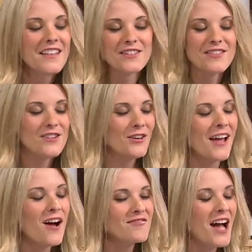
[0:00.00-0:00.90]
this is totally
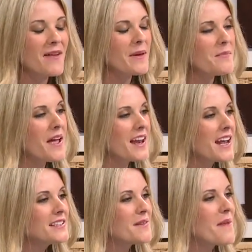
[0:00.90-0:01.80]
off topic, but, no, but
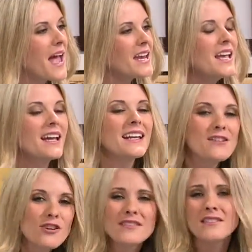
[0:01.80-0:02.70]
it's I, a man, and he
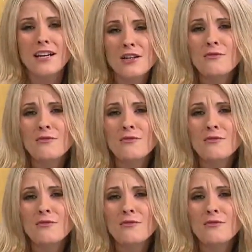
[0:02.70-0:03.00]
tries to tell you